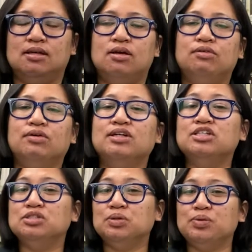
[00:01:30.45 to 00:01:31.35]
For
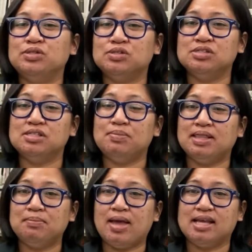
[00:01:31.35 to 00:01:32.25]
additional resources about the
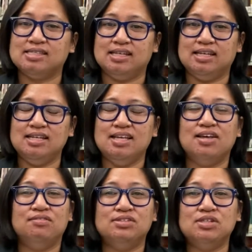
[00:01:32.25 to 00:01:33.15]
magazine,
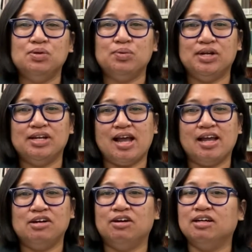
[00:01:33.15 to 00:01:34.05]
visit the Reader Guide
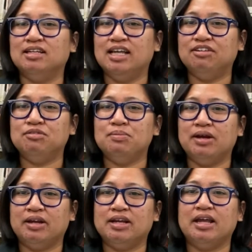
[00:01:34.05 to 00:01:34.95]
on our Native
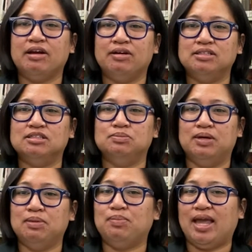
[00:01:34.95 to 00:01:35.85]
American Heritage Month
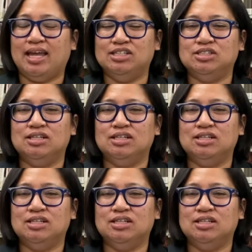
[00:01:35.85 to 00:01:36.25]
page.